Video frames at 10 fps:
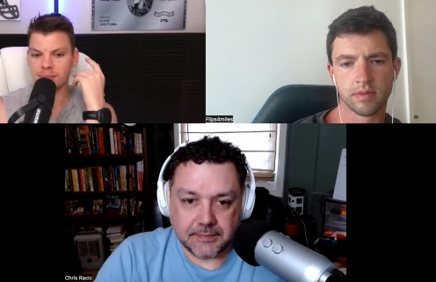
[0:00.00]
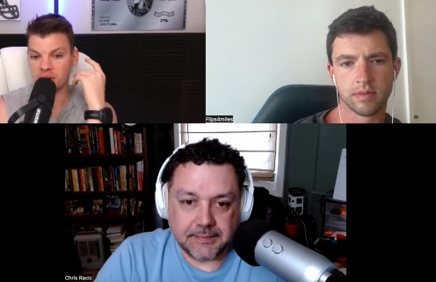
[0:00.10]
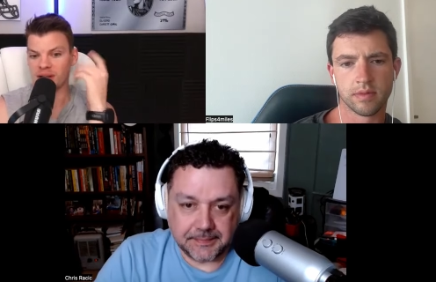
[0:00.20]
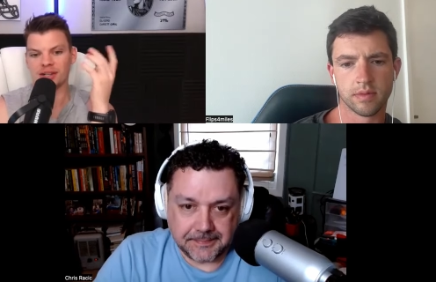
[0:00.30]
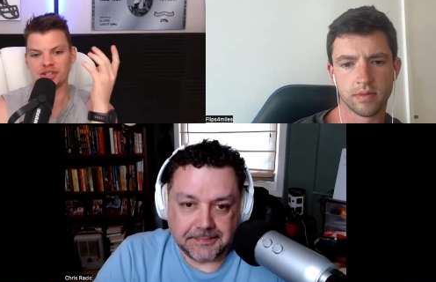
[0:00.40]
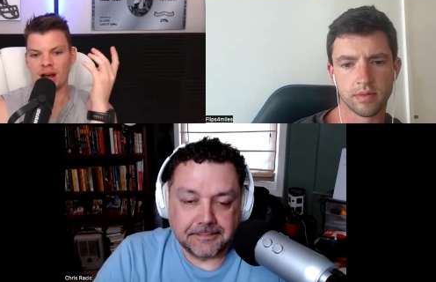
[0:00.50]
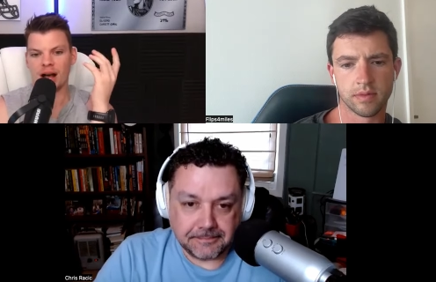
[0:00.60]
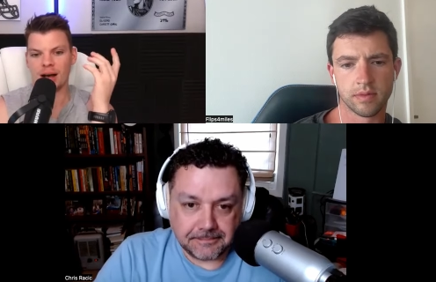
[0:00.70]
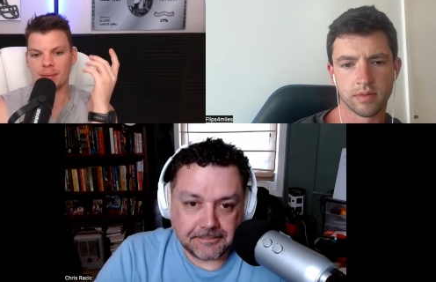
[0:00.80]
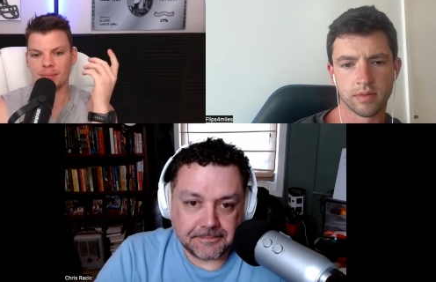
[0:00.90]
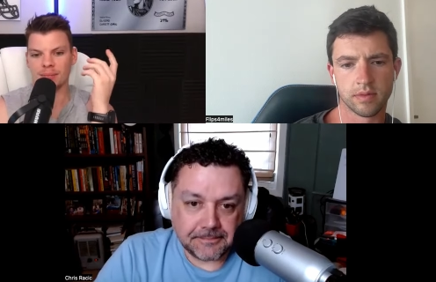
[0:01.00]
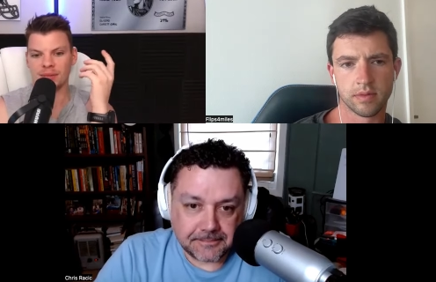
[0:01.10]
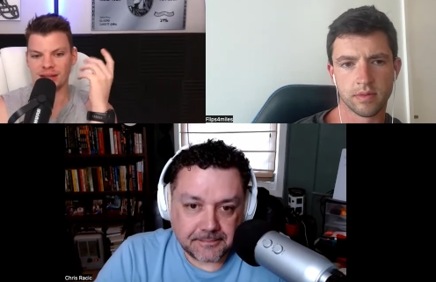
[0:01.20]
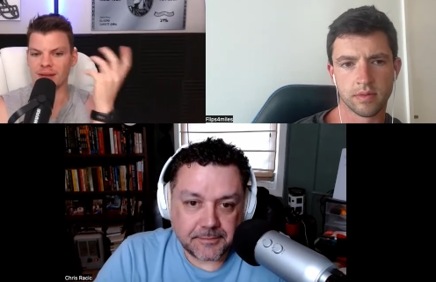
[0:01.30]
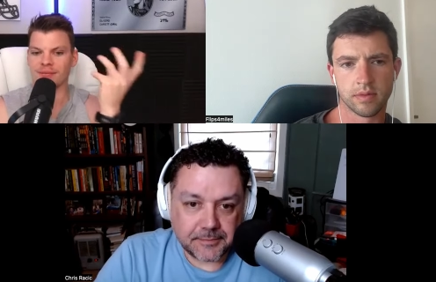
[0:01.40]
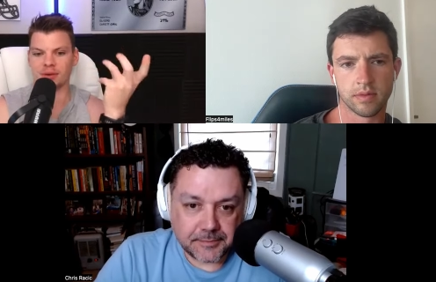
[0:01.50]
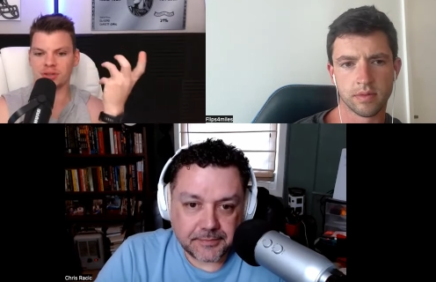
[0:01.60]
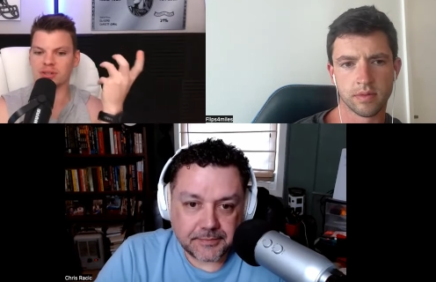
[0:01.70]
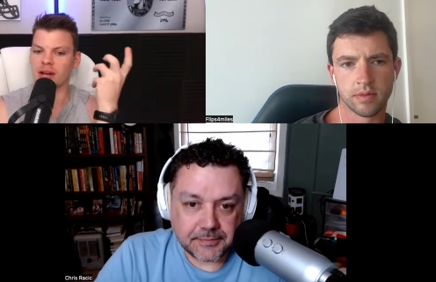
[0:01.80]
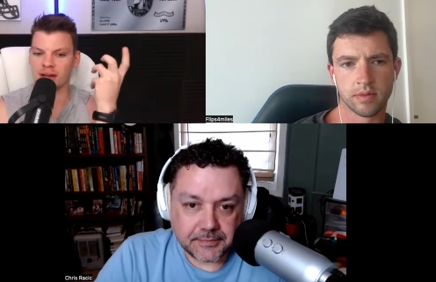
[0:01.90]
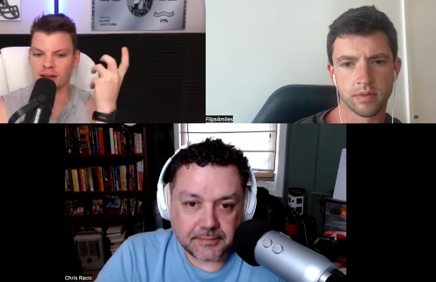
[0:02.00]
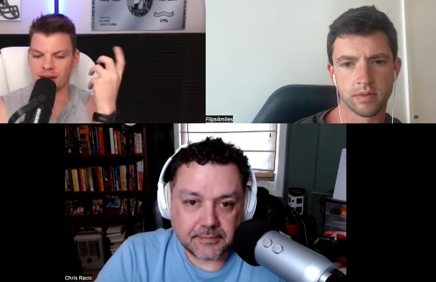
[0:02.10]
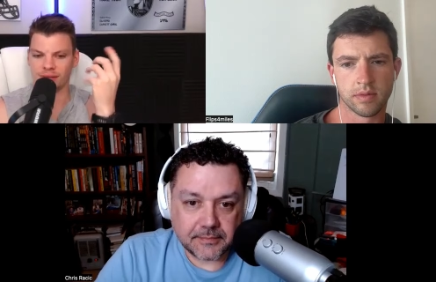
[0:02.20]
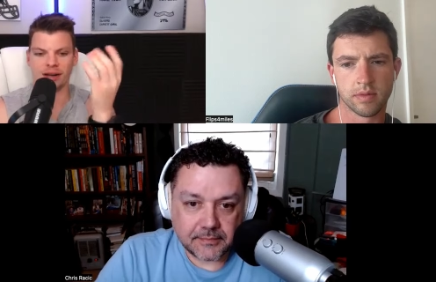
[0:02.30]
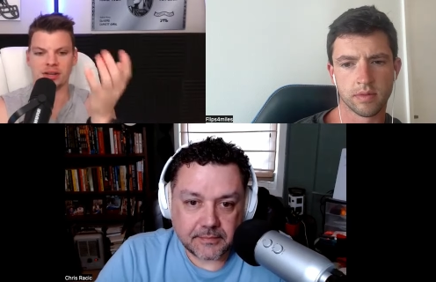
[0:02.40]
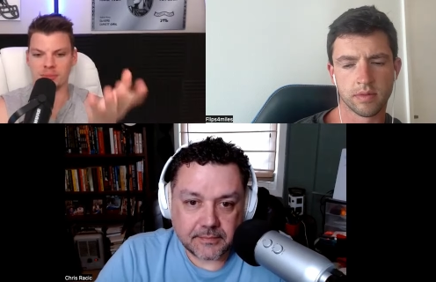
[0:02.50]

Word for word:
Speaker 1: But in a job that they feel stuck in, right?